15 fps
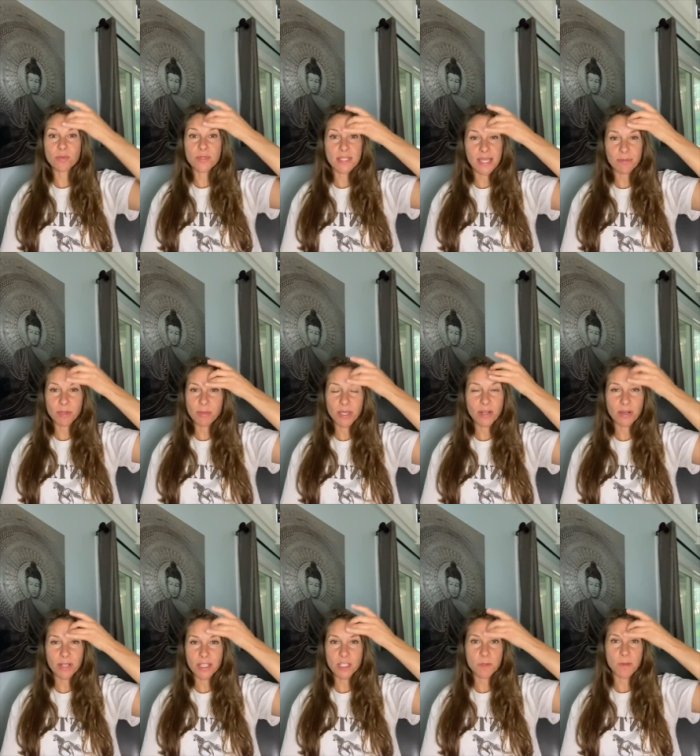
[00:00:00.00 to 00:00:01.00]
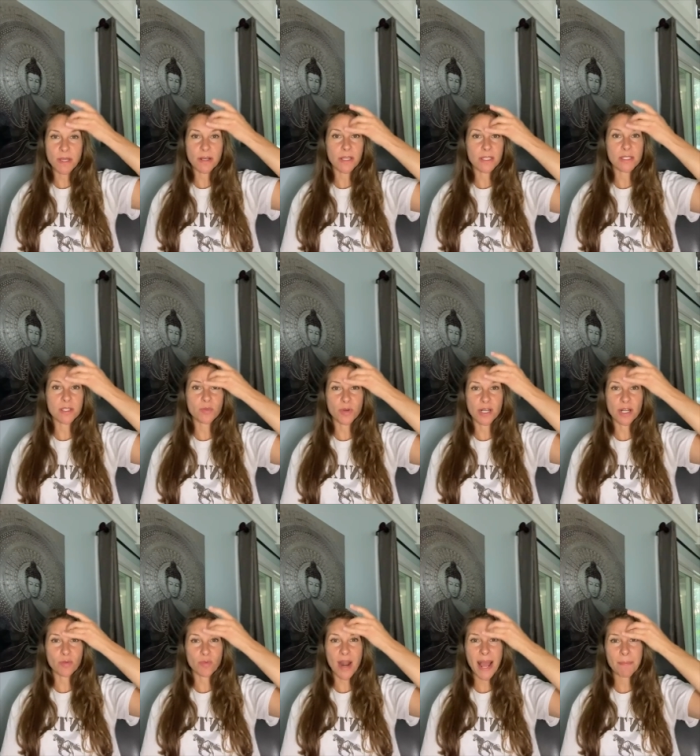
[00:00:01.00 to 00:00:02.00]
don't seem to be good experiences, we're
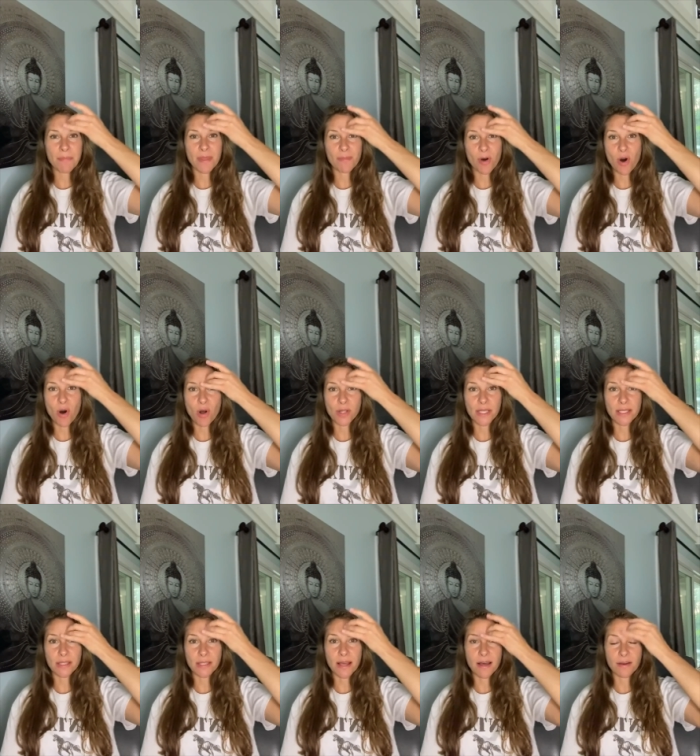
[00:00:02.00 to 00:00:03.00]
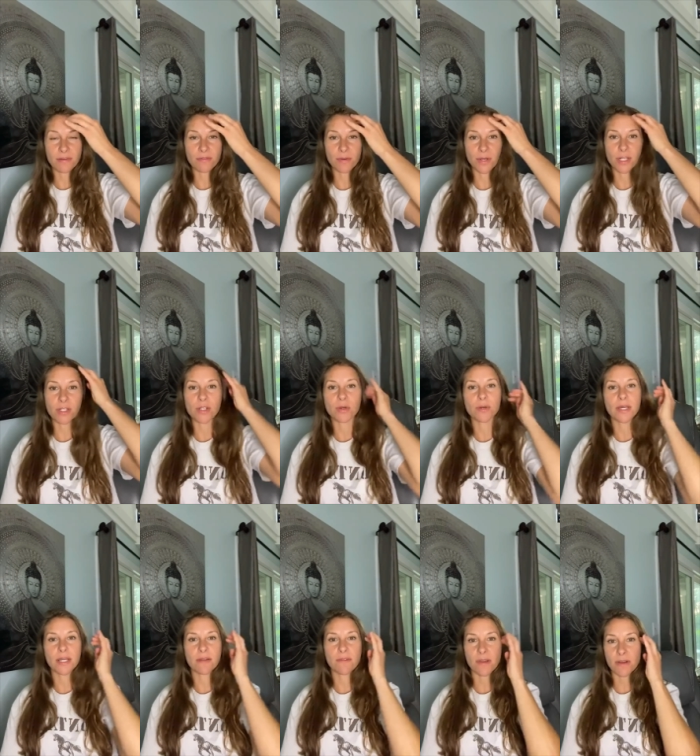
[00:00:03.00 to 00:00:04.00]
gonna wrap them all in love. We're gonna do
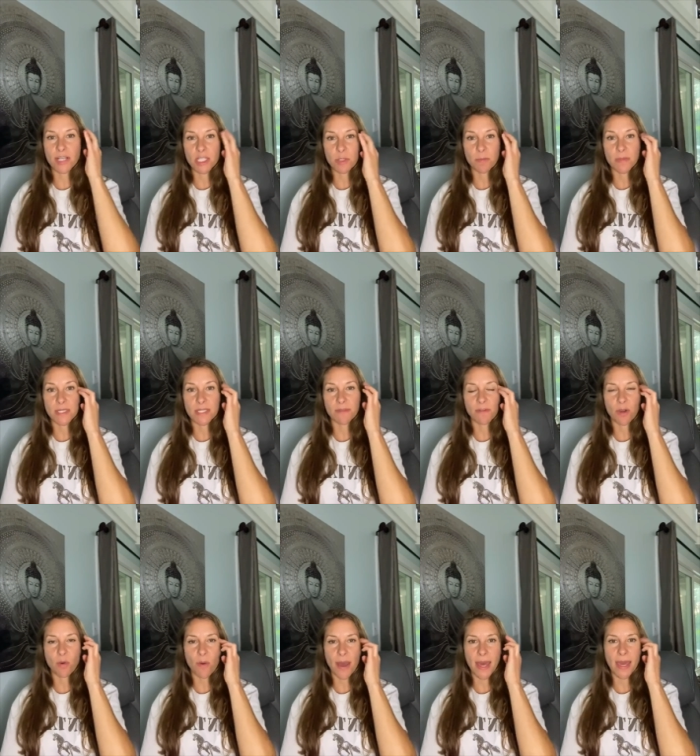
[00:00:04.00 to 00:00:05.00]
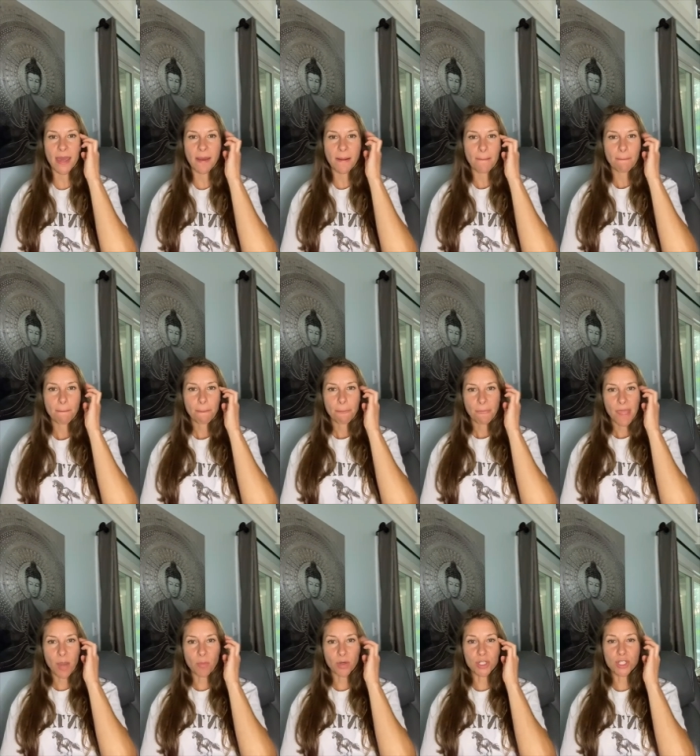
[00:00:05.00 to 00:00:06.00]
it in a very specific way.
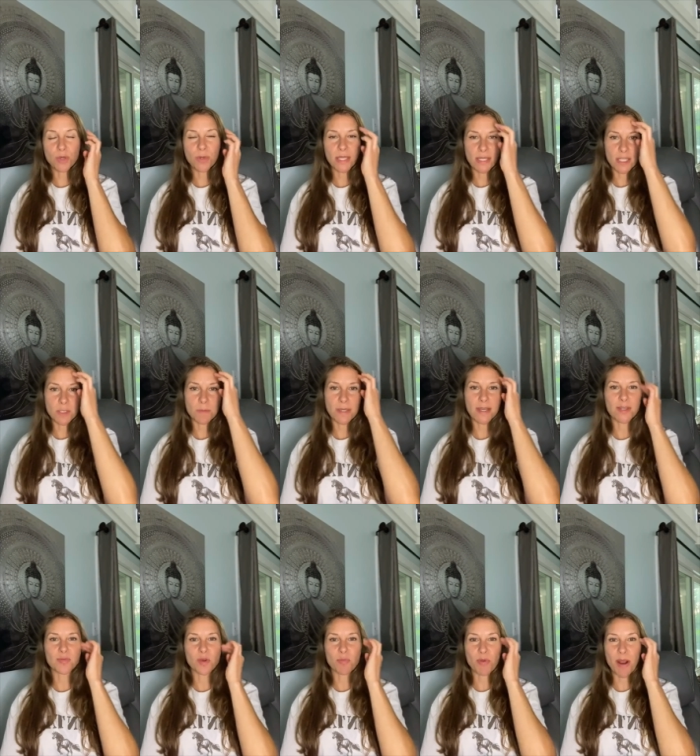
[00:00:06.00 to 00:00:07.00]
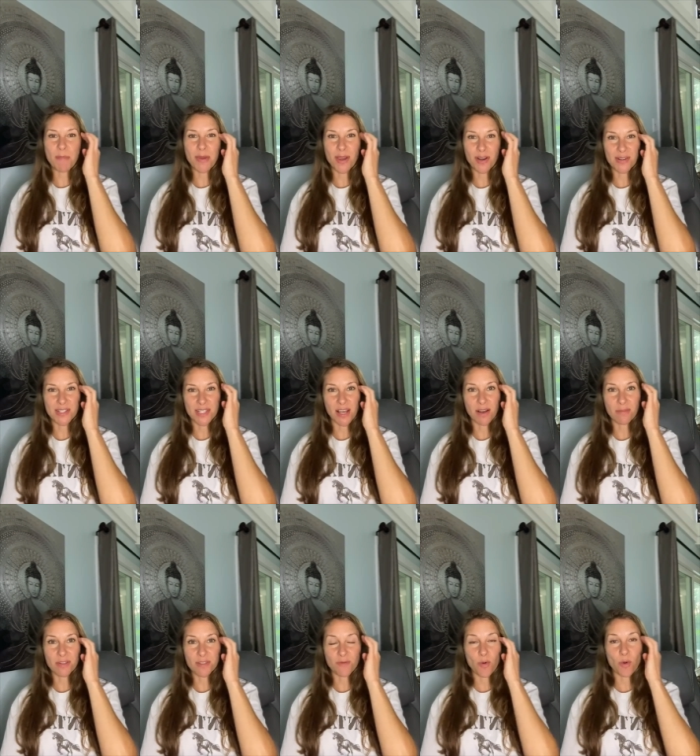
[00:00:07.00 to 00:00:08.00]
And we're doing this because we're prepping
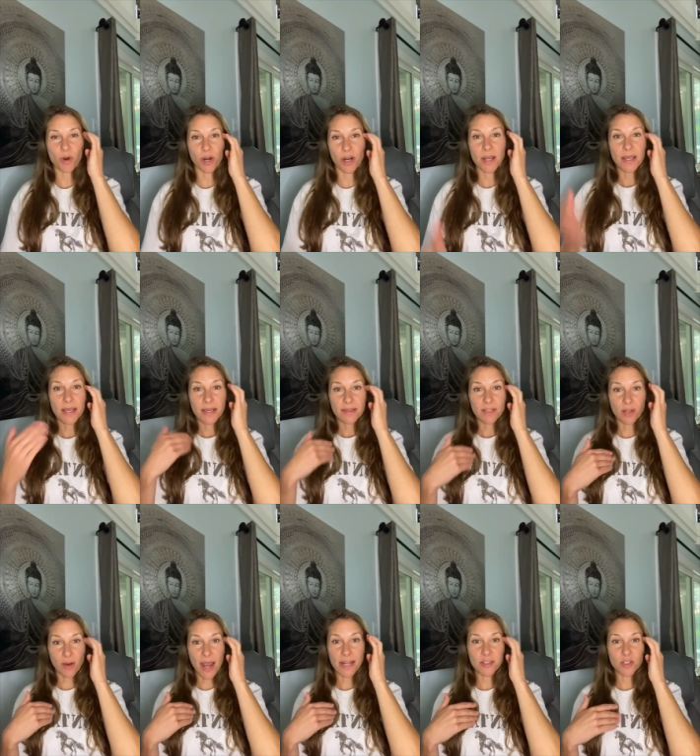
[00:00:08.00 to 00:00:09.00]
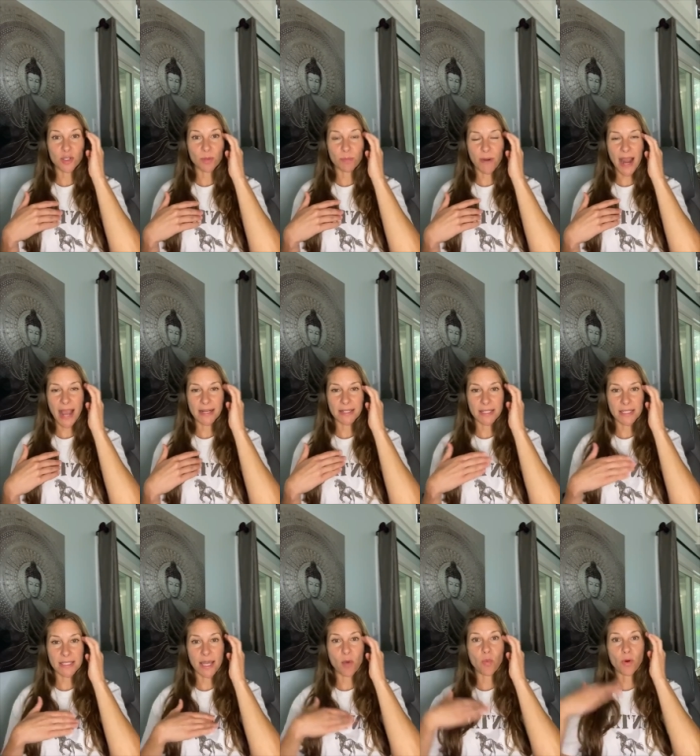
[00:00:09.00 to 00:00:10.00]
ourselves for the gratitude
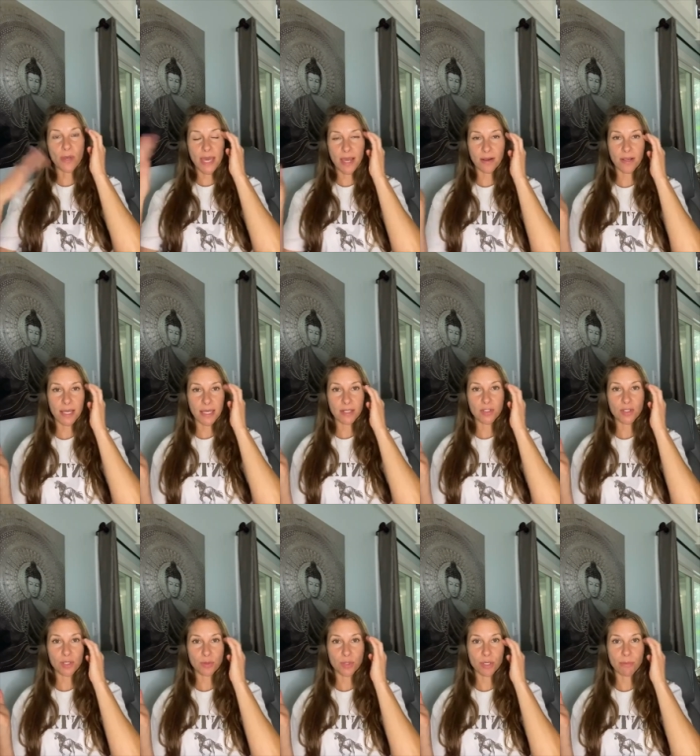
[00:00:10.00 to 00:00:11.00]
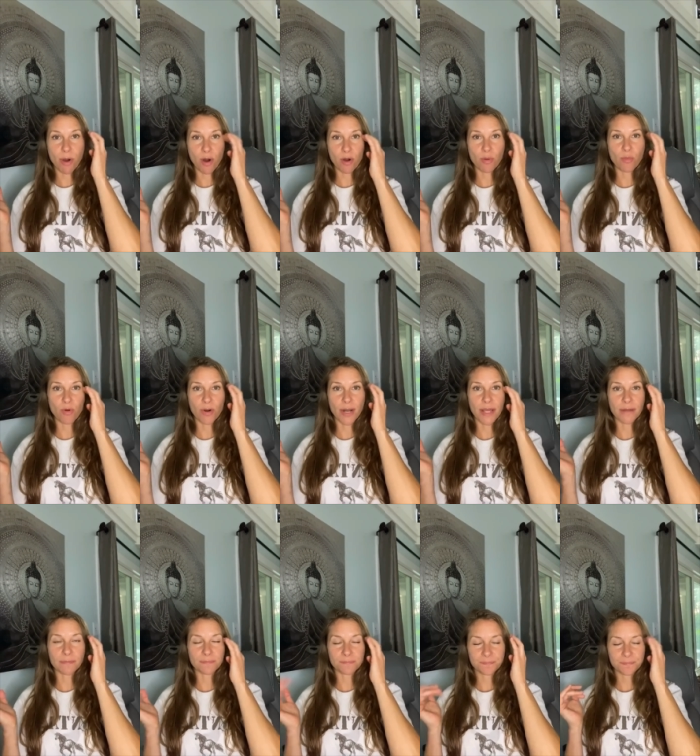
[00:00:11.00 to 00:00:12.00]
practice that we'll carry into tomorrow
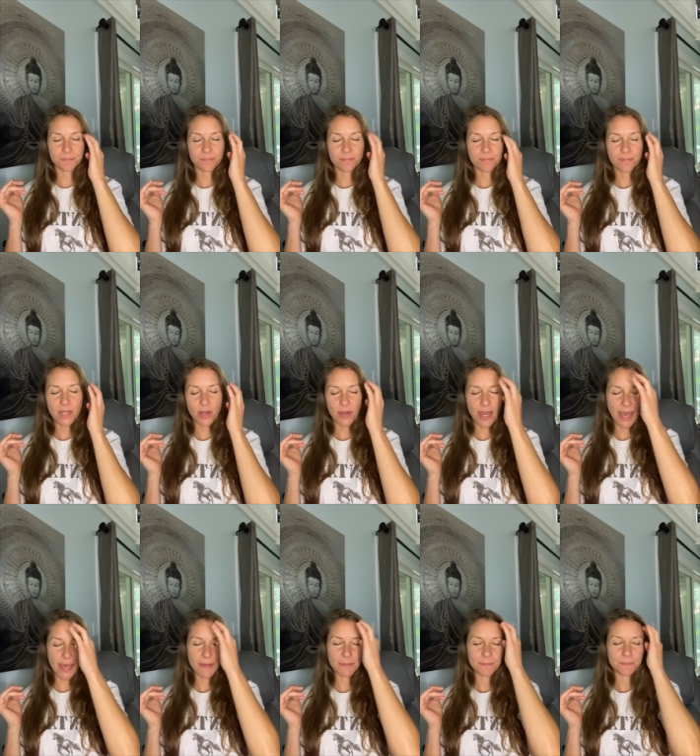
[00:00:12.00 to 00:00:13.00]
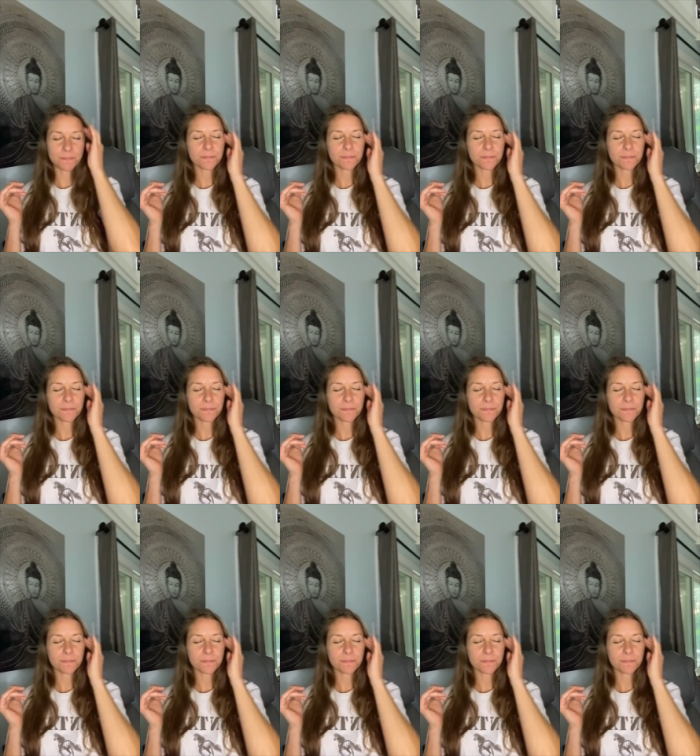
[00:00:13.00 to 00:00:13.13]
morning. Okay,